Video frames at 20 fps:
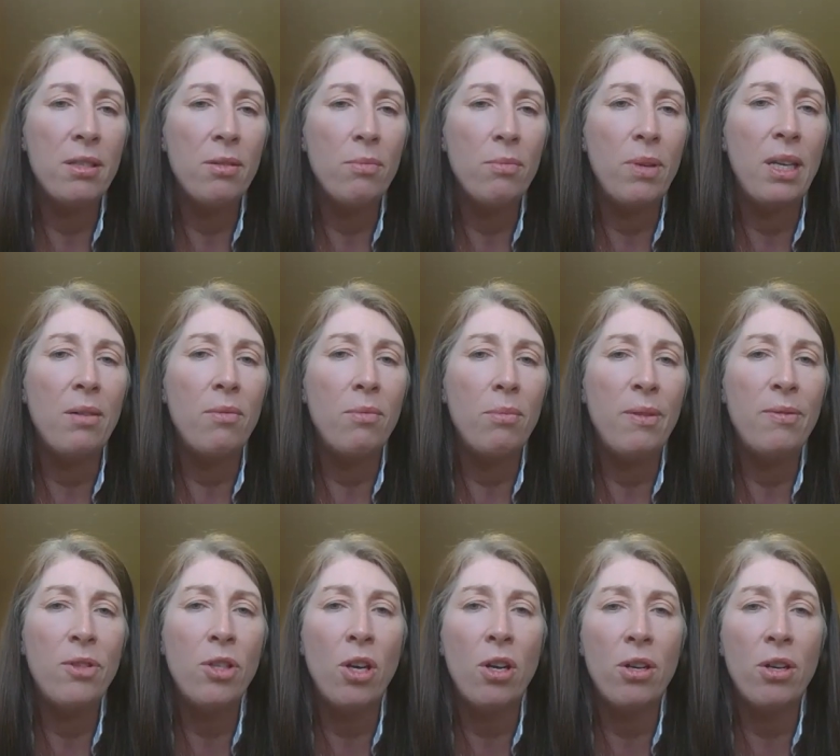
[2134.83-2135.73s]

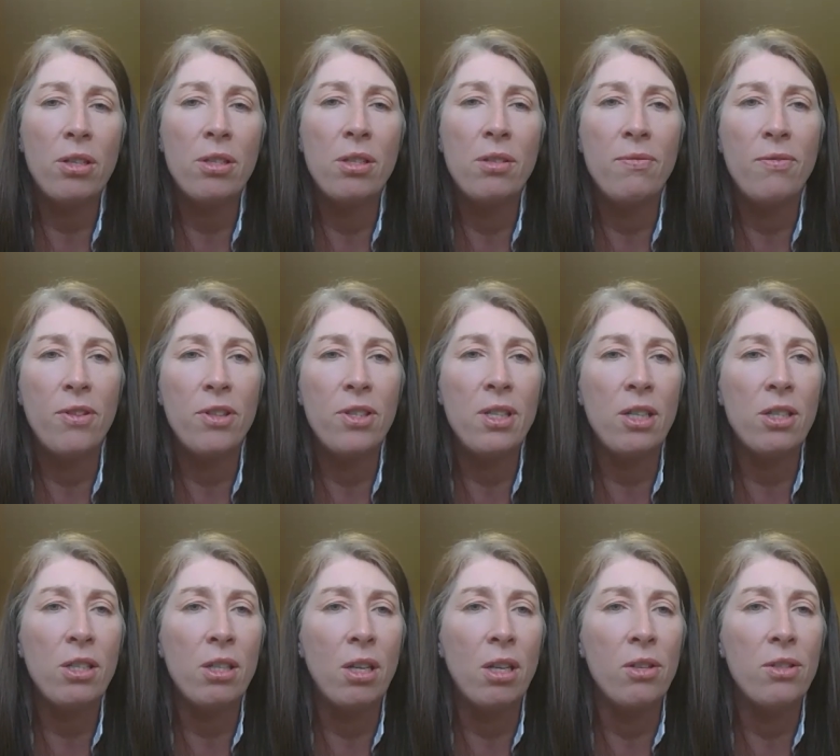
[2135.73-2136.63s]
We've talked for
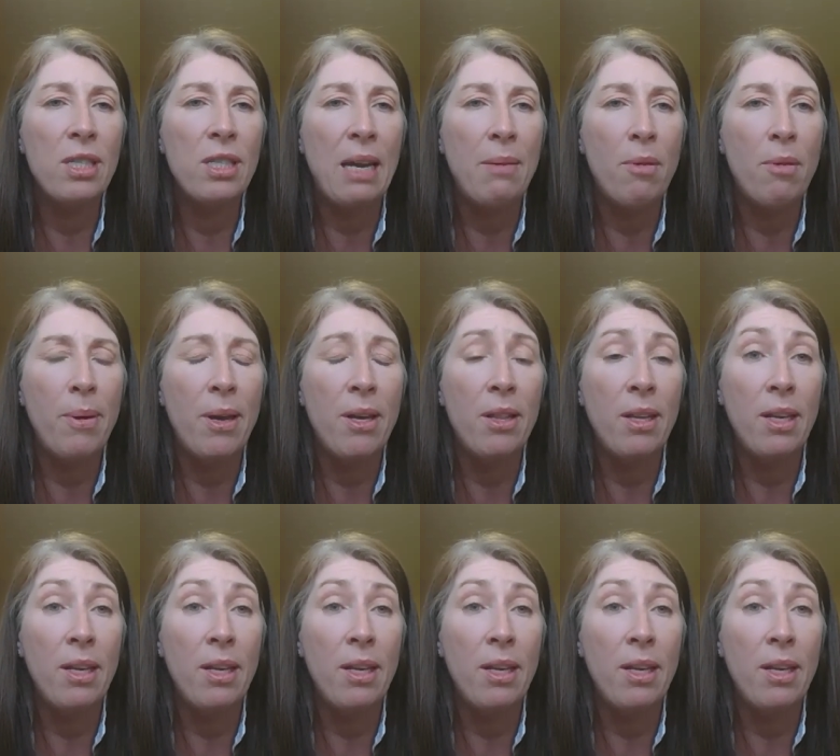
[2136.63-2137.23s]
such a long time about